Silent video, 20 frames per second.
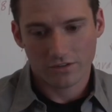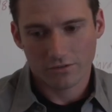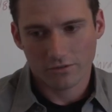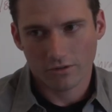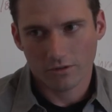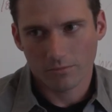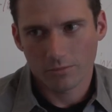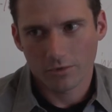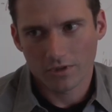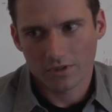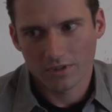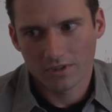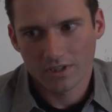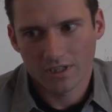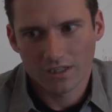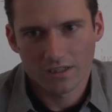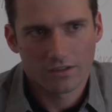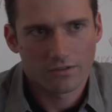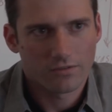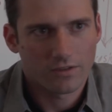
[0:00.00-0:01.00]
She grew up on
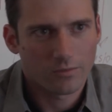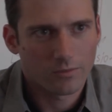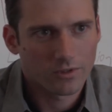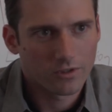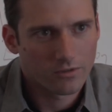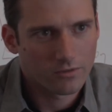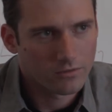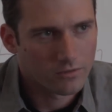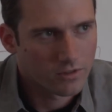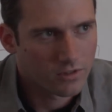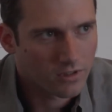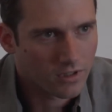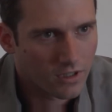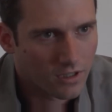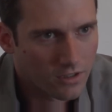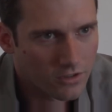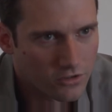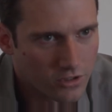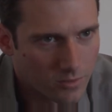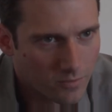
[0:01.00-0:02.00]
a family-owned
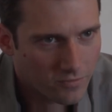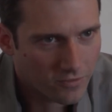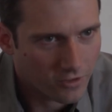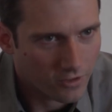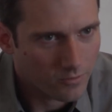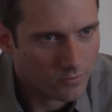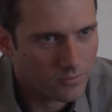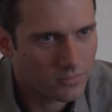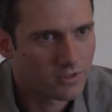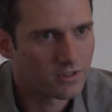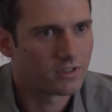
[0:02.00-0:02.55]
sheep farm